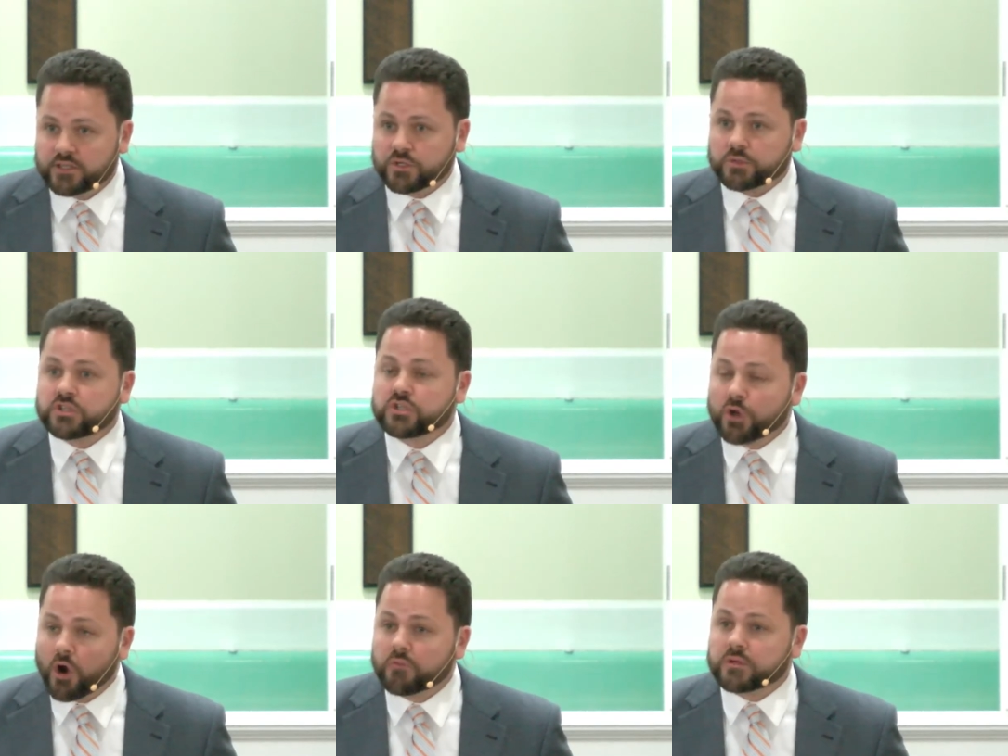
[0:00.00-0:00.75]
So
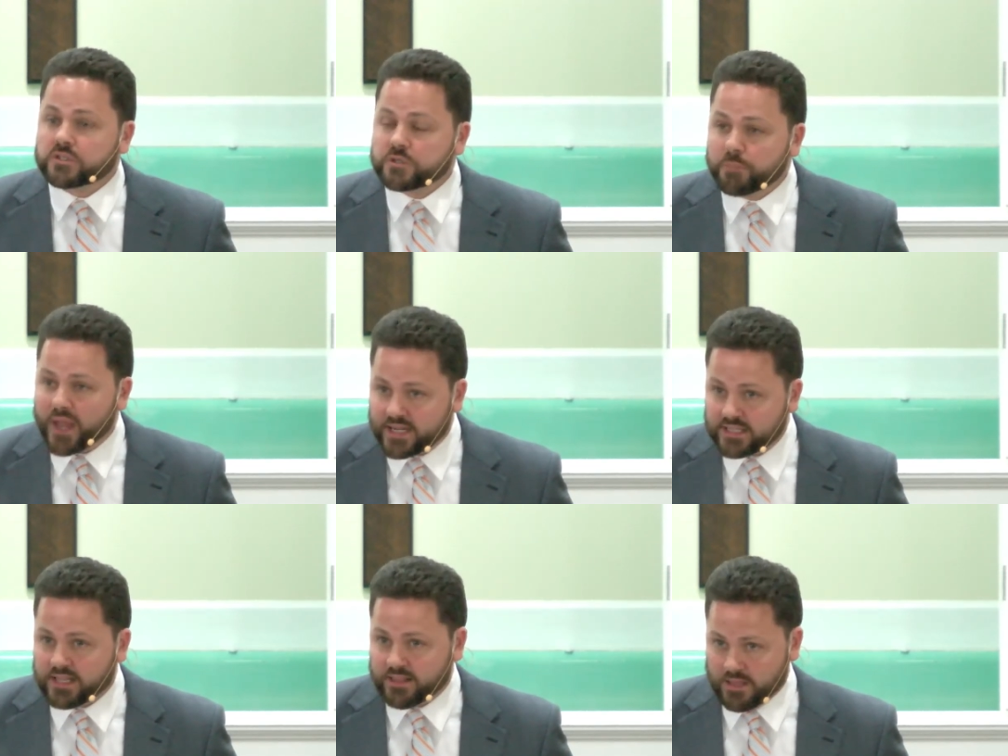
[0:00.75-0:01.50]
start
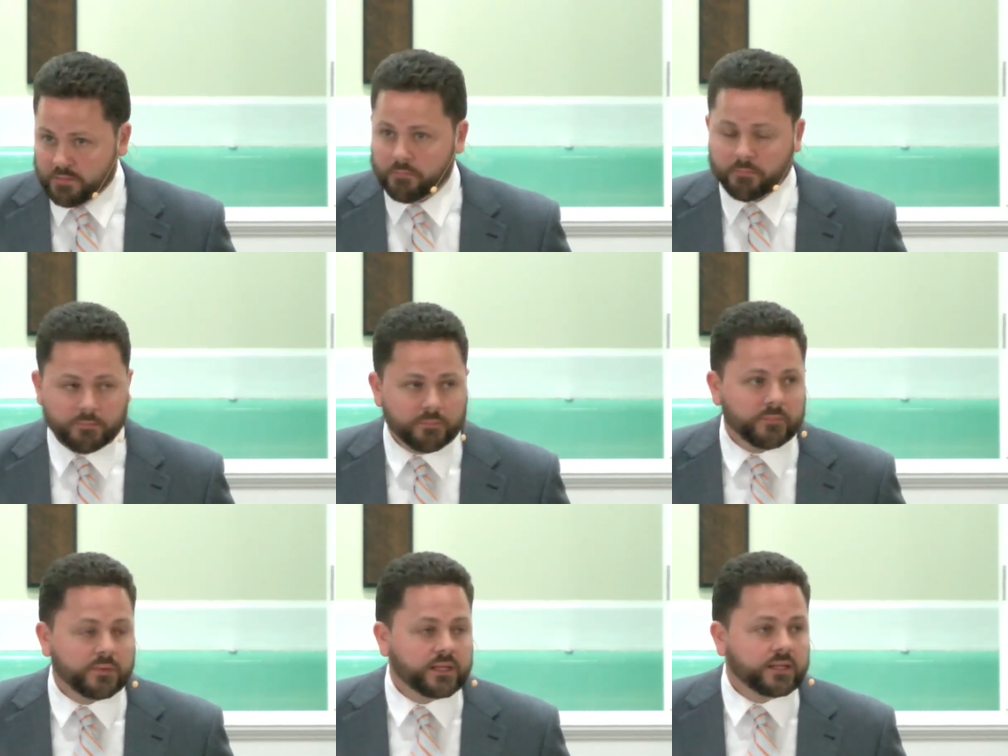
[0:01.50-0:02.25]
respecting them.
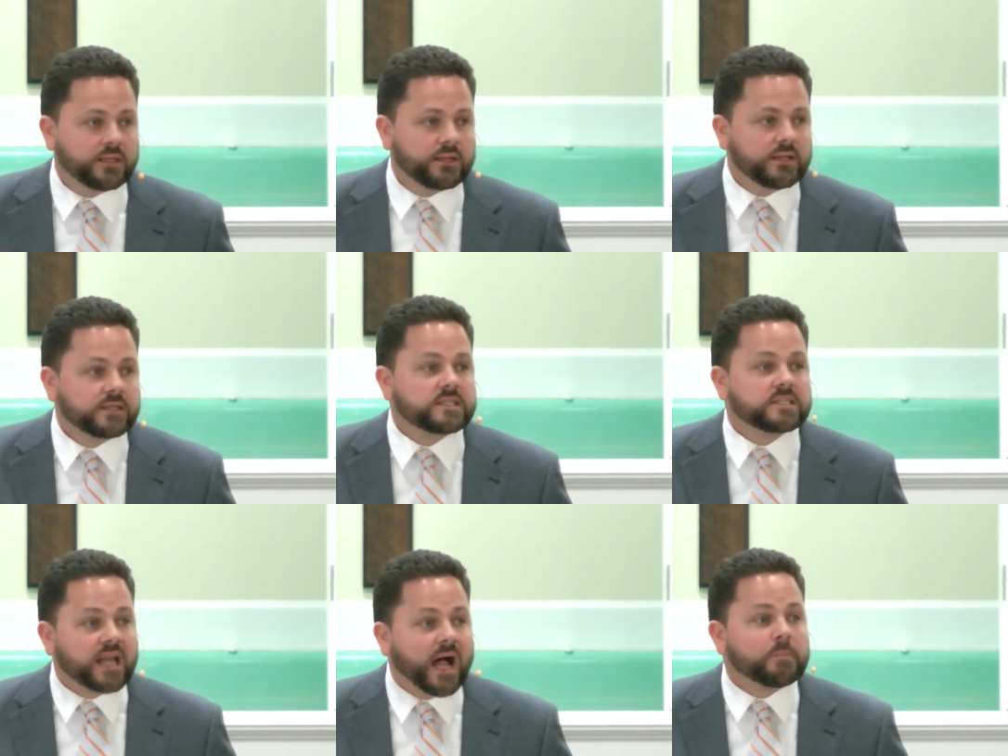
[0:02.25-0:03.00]

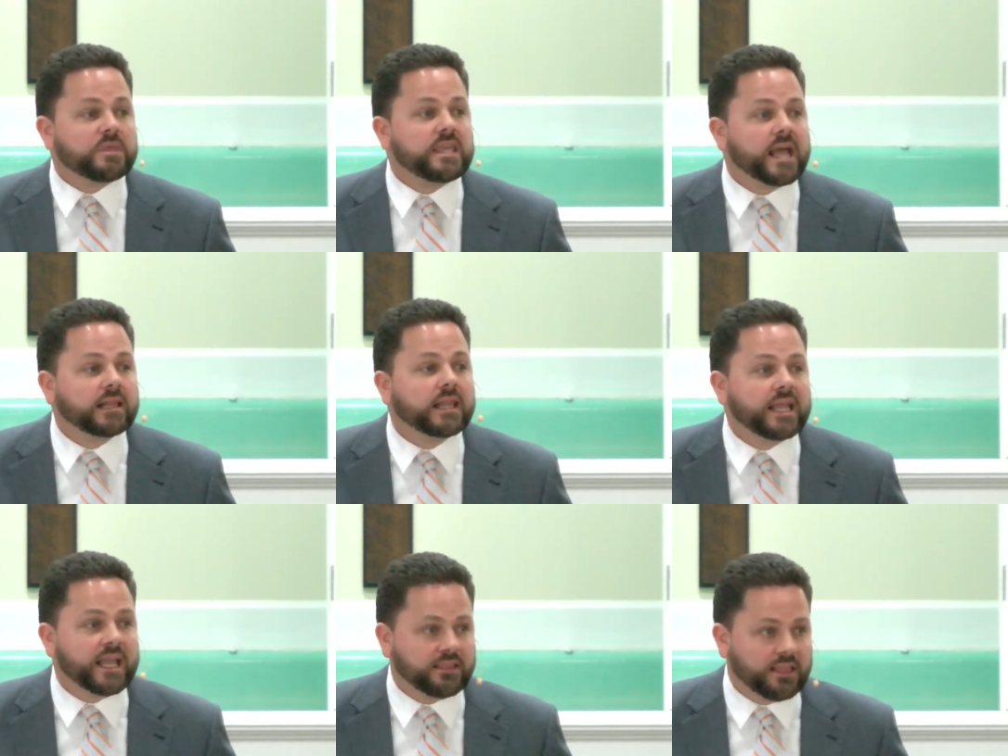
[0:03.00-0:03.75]
Stop
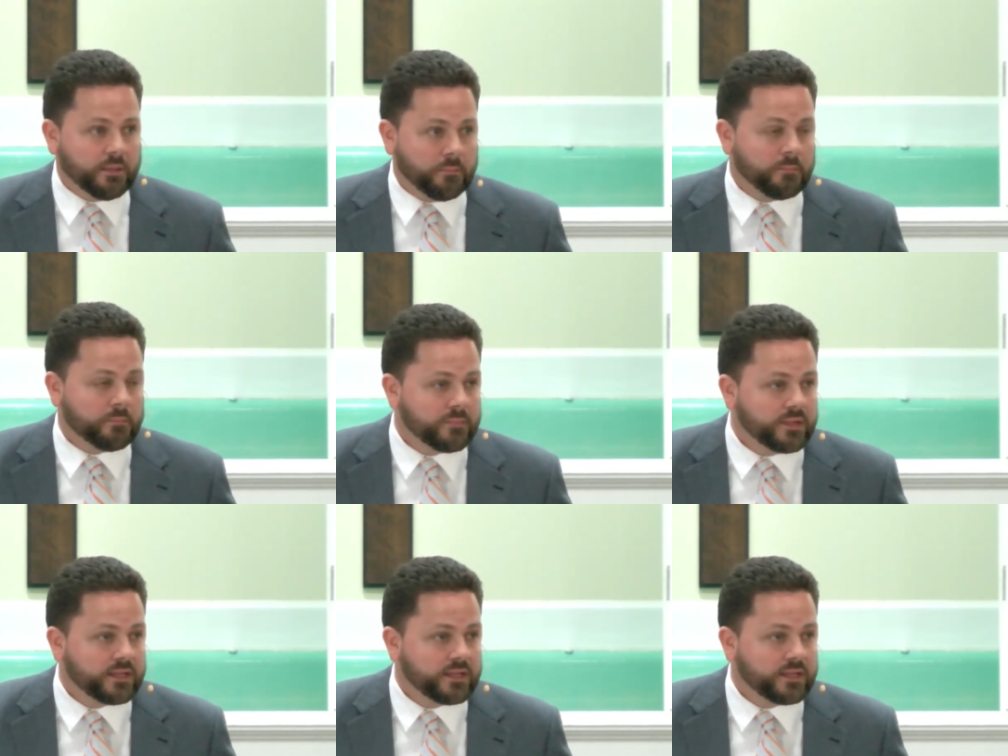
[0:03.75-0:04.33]
yelling at them.